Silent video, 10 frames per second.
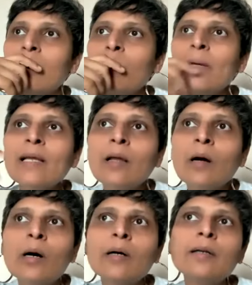We
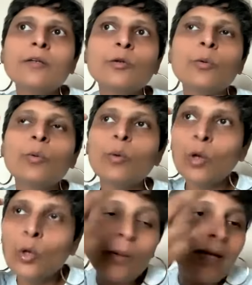learn to
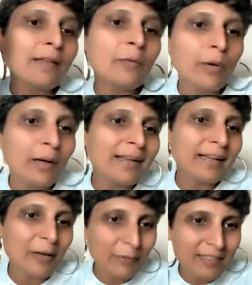look at the world
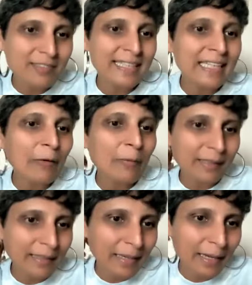around us in our
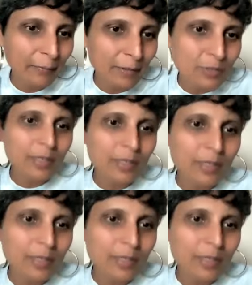mother language.